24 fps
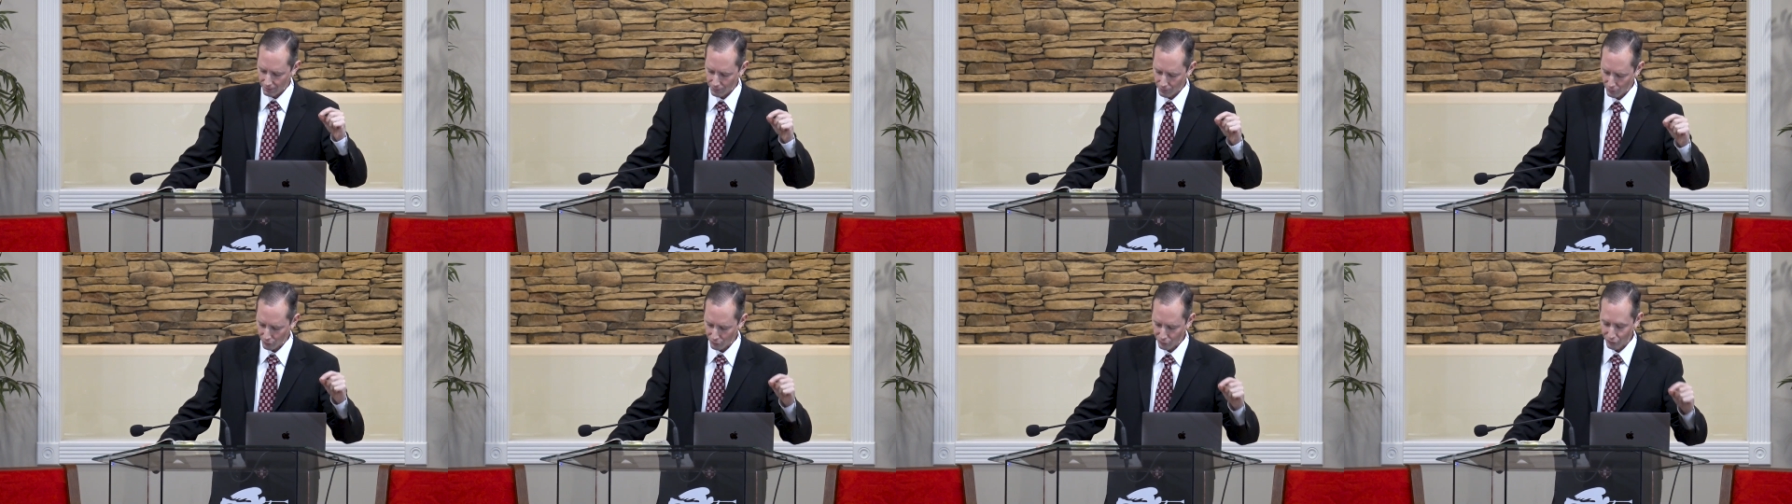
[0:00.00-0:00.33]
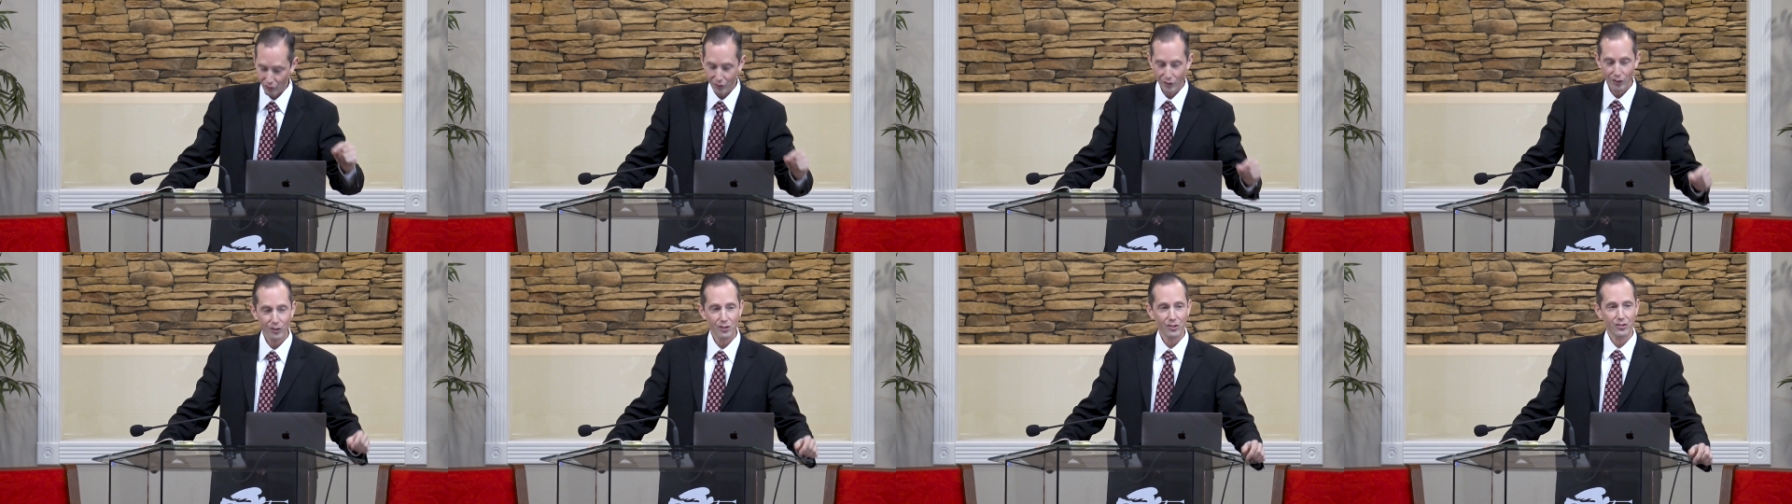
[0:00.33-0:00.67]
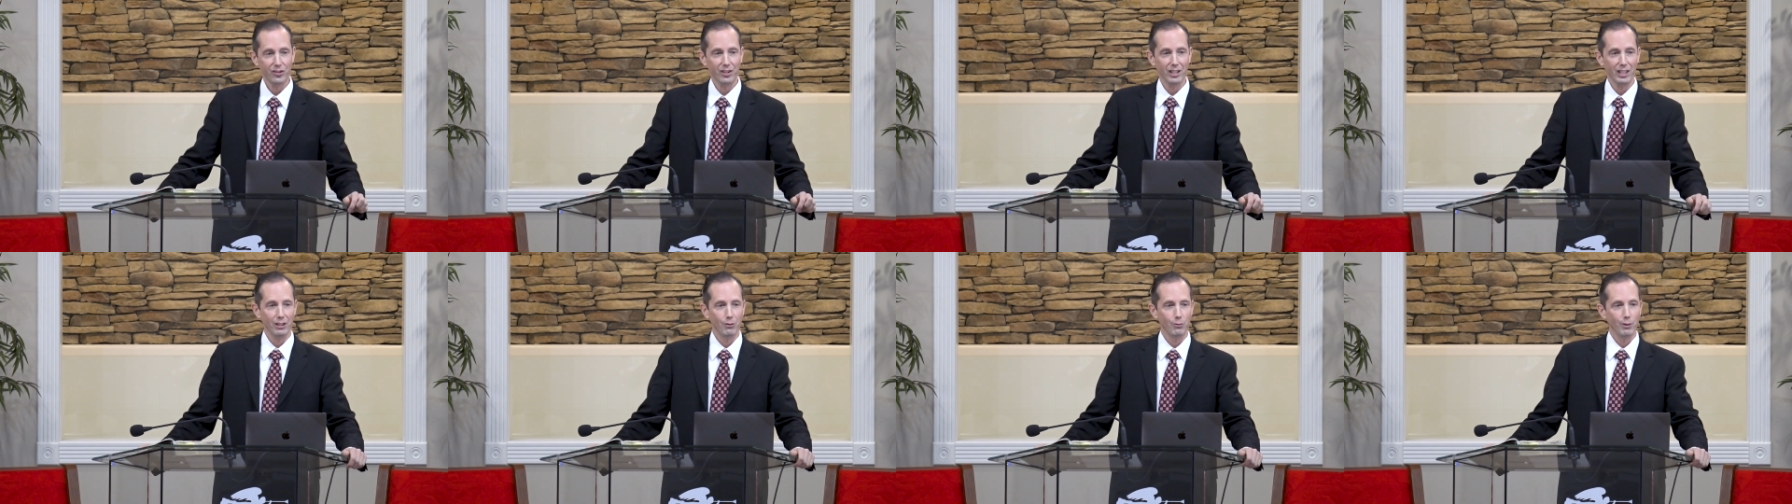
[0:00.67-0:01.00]
verse
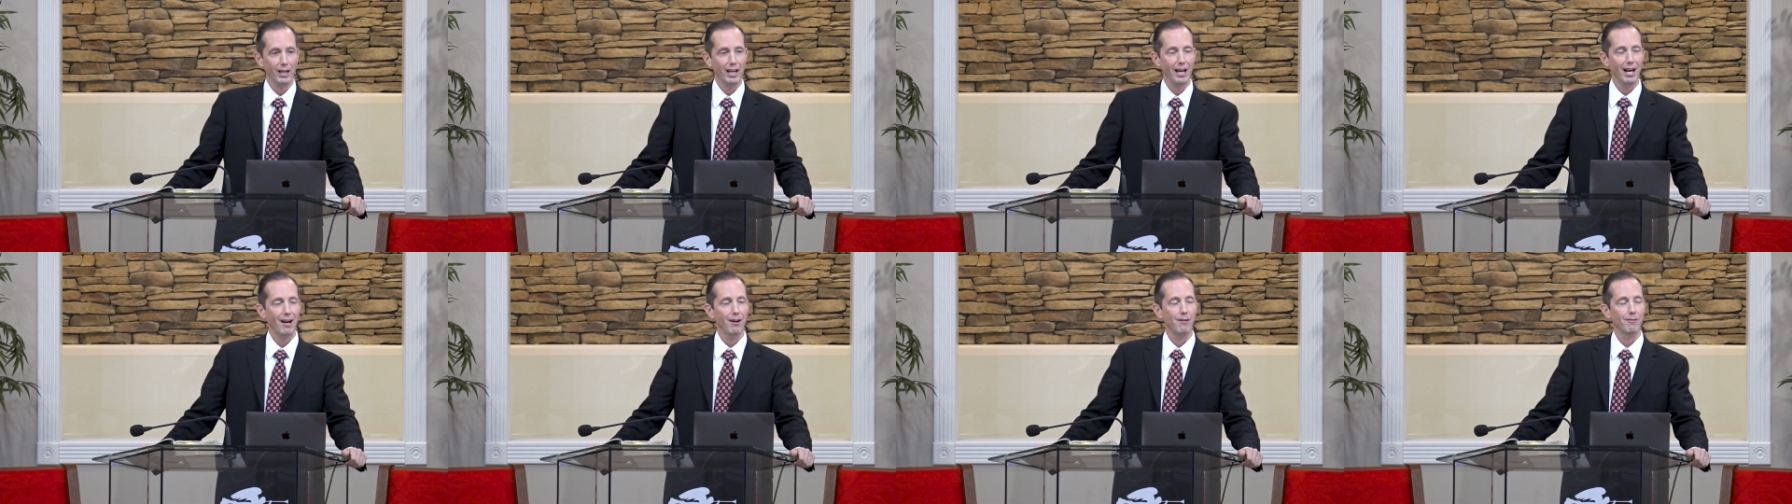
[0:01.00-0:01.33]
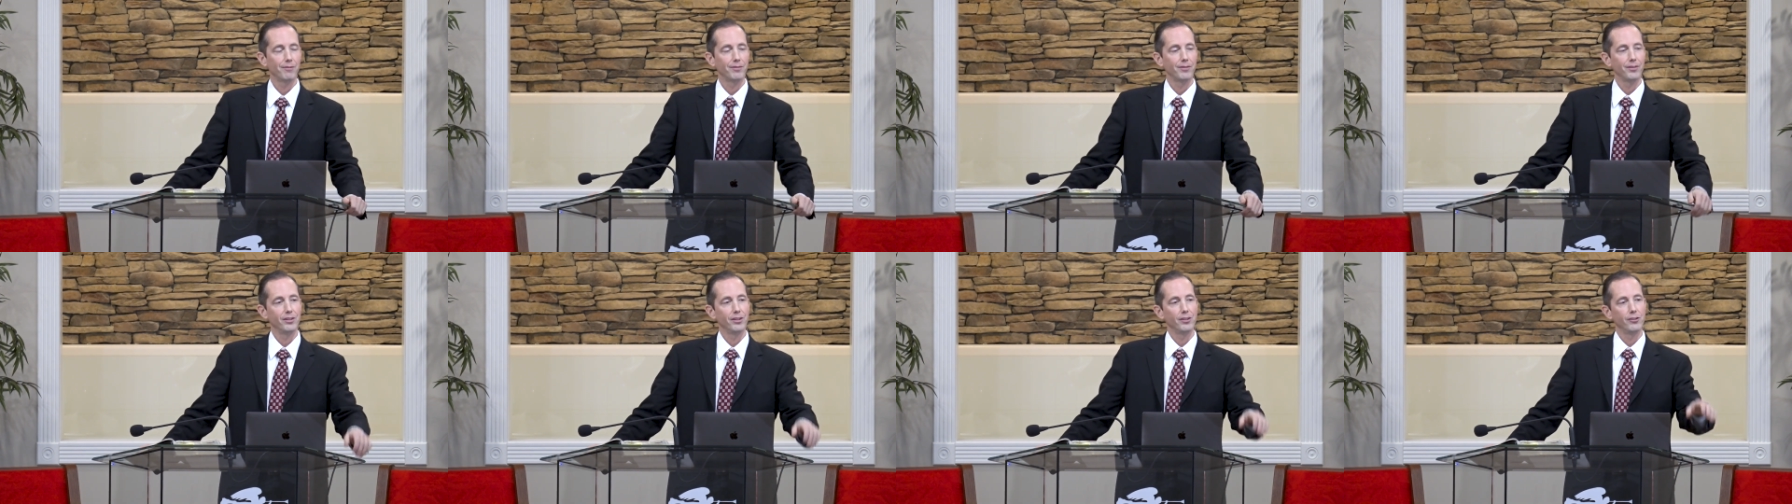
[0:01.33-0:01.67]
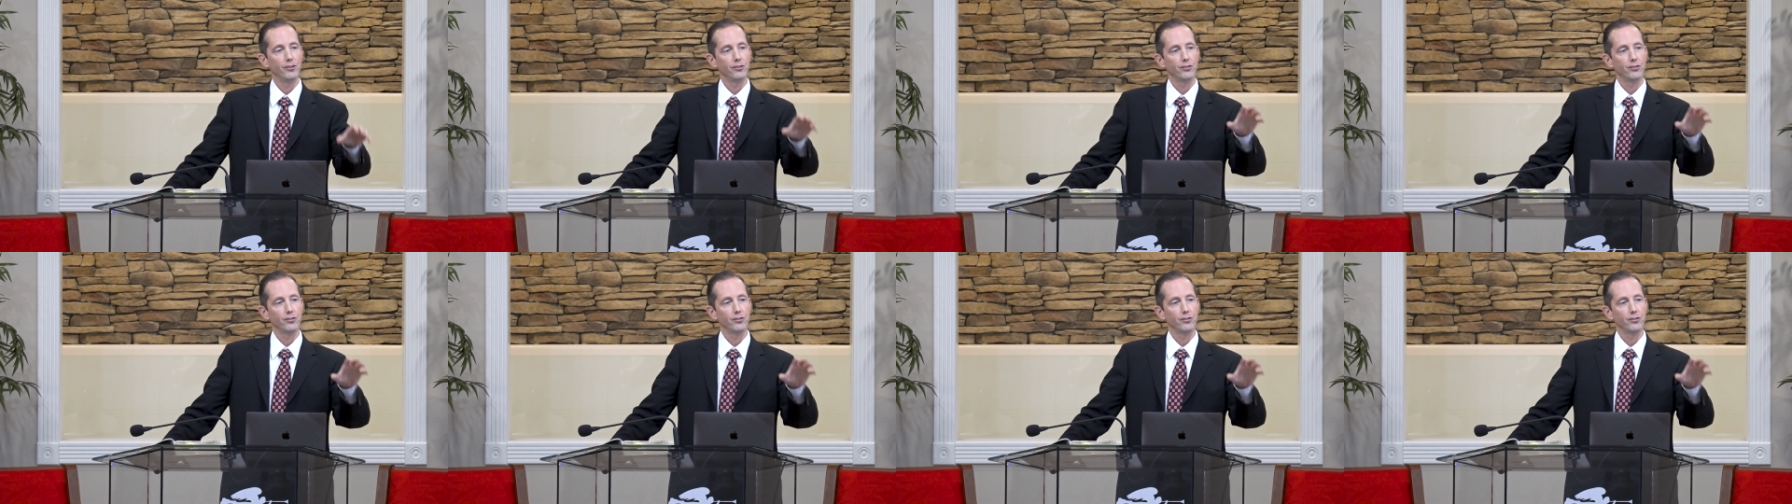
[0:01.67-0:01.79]
13, we have the